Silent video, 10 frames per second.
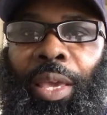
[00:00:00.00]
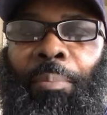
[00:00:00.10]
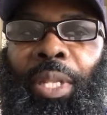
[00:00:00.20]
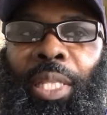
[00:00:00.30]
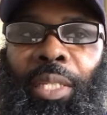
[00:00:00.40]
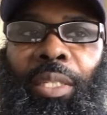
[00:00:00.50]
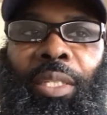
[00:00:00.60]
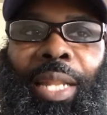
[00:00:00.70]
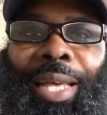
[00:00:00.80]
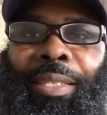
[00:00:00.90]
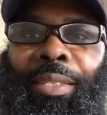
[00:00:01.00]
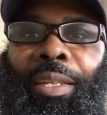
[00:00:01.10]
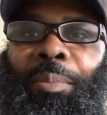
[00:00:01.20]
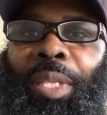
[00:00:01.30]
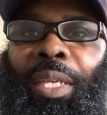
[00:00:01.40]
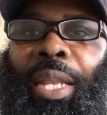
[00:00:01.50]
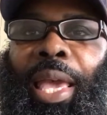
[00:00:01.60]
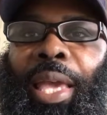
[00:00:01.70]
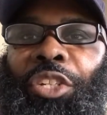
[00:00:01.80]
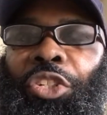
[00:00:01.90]
But this is not something
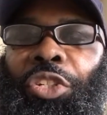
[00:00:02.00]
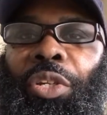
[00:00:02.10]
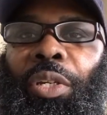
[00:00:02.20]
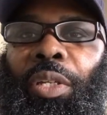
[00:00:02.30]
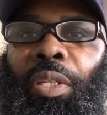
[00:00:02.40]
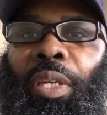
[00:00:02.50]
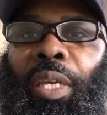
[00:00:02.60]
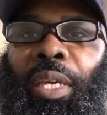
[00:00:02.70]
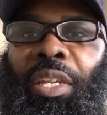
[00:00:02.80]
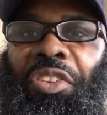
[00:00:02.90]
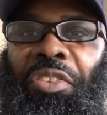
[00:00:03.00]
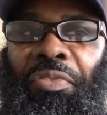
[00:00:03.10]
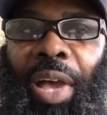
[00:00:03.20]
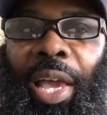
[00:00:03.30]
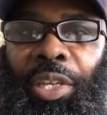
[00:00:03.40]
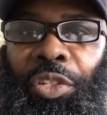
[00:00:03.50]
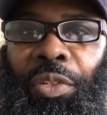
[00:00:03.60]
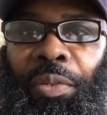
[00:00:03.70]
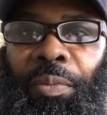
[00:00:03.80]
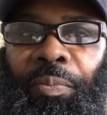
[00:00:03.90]
that should divide you.